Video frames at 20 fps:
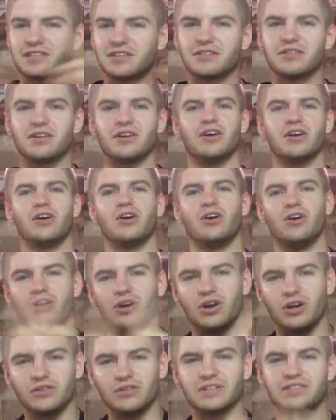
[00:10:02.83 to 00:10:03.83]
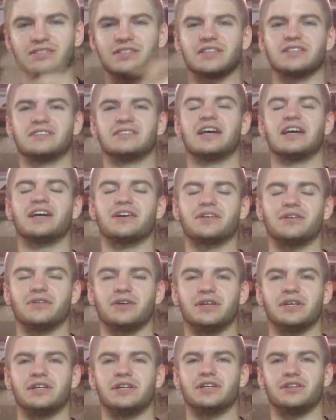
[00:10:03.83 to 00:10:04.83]
a holistic cycle,
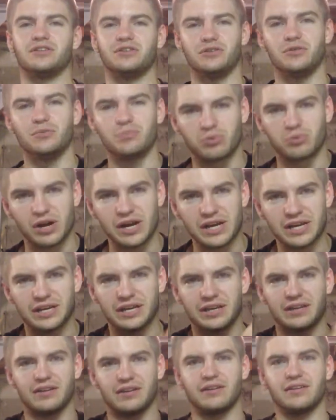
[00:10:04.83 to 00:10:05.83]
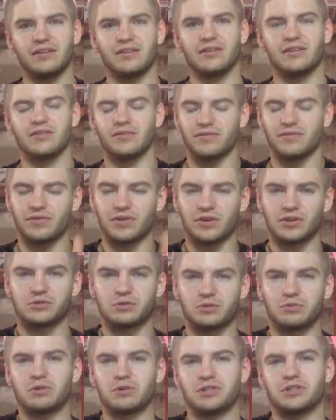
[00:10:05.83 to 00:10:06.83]
and you break it first
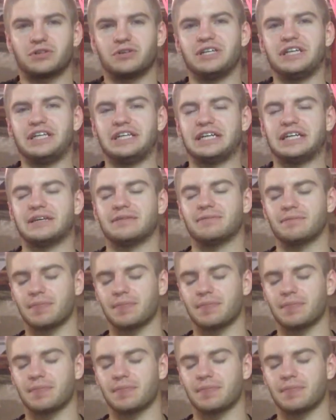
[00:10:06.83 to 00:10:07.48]
with what you're eating.